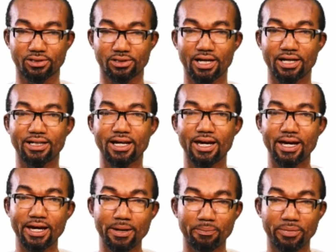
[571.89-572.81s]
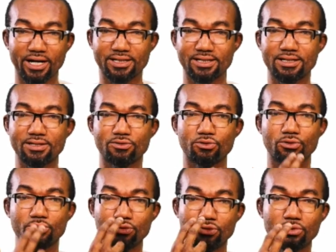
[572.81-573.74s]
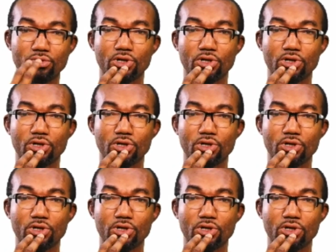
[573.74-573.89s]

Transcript: And the air passes through